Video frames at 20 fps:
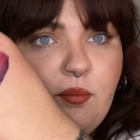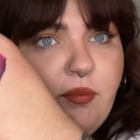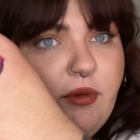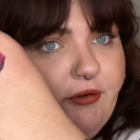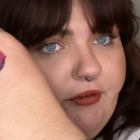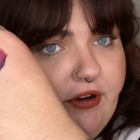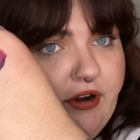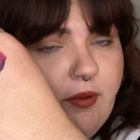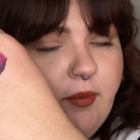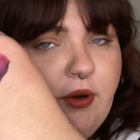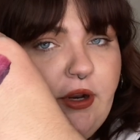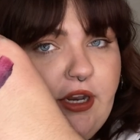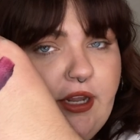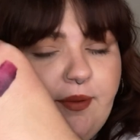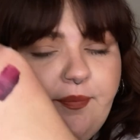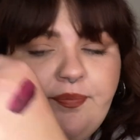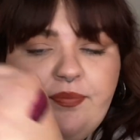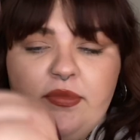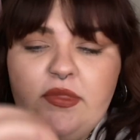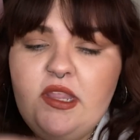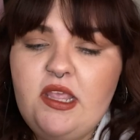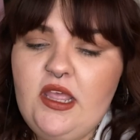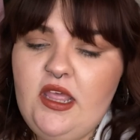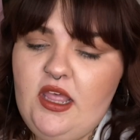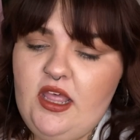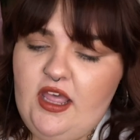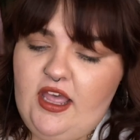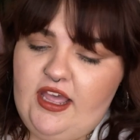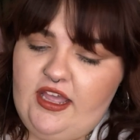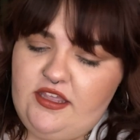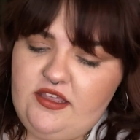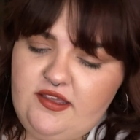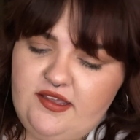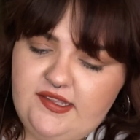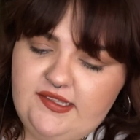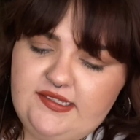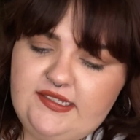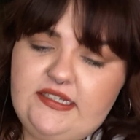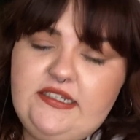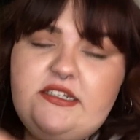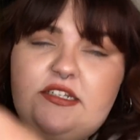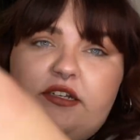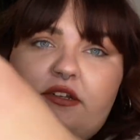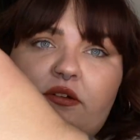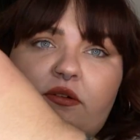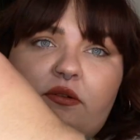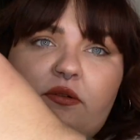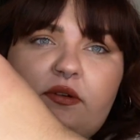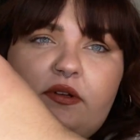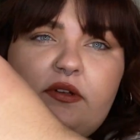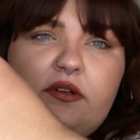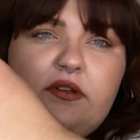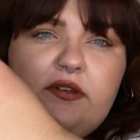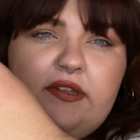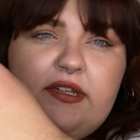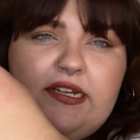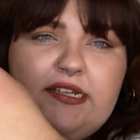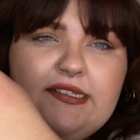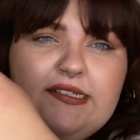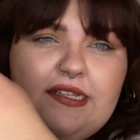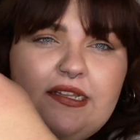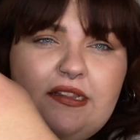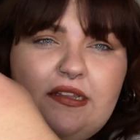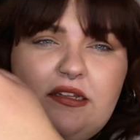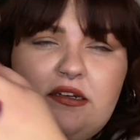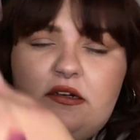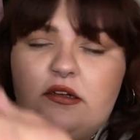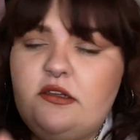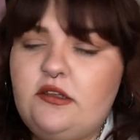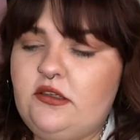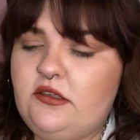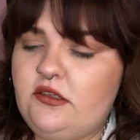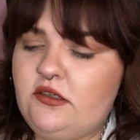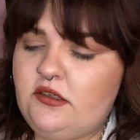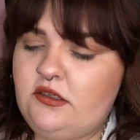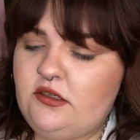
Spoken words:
But very pretty, and you can see too that it's a little